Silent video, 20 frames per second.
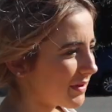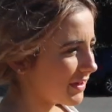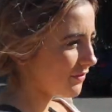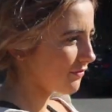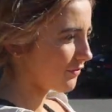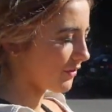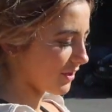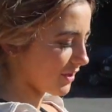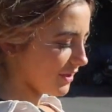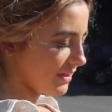many
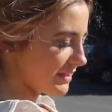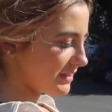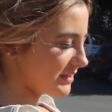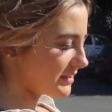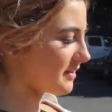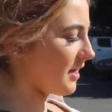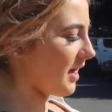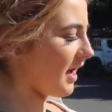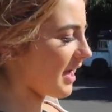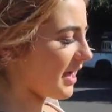photos.
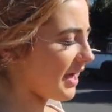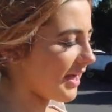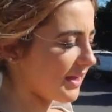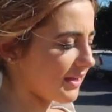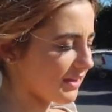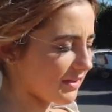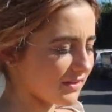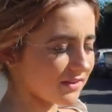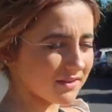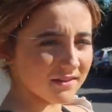
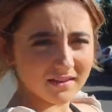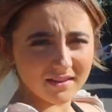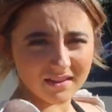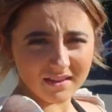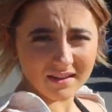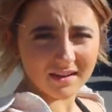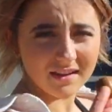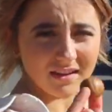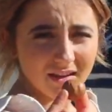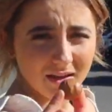I
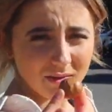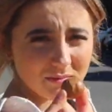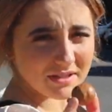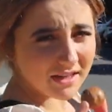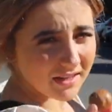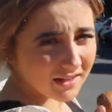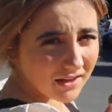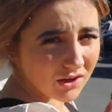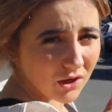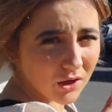am
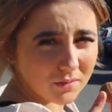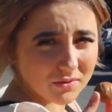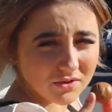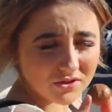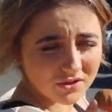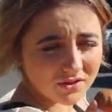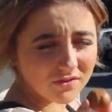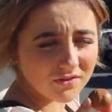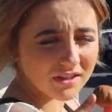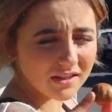taking home a
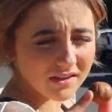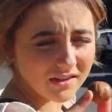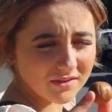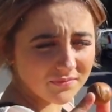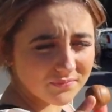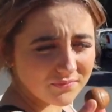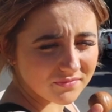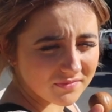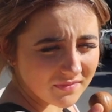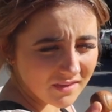souvenir.
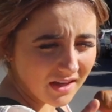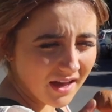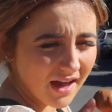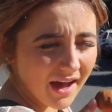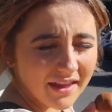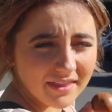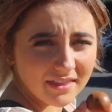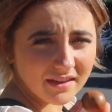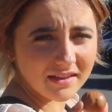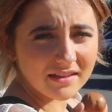
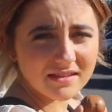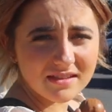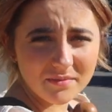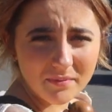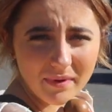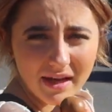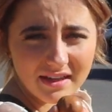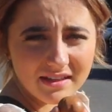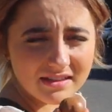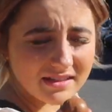I think it's a
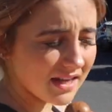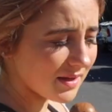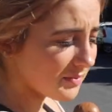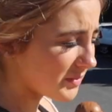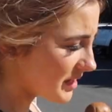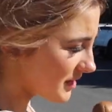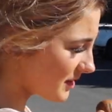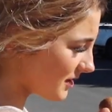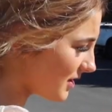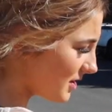
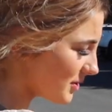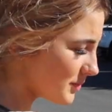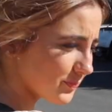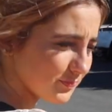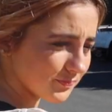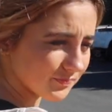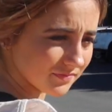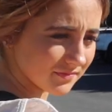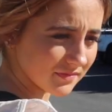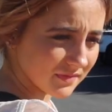macadamia nut.
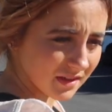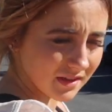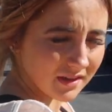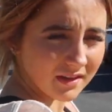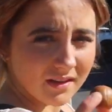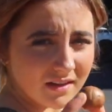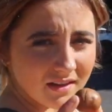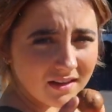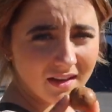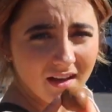
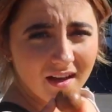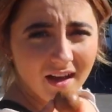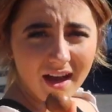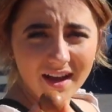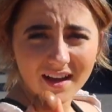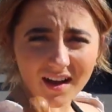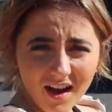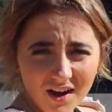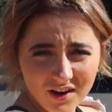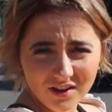
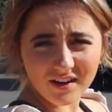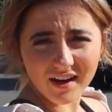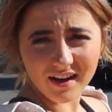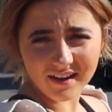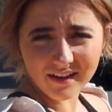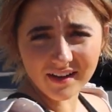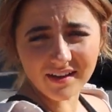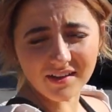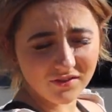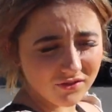I can't
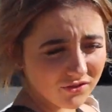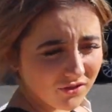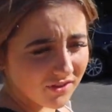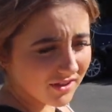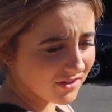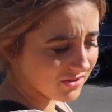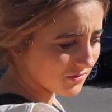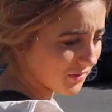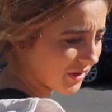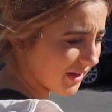crack it, so
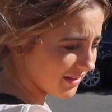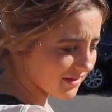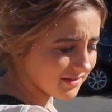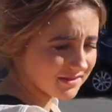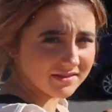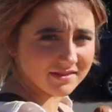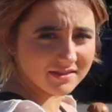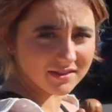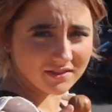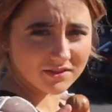that's why
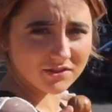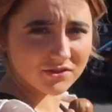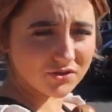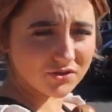it's still a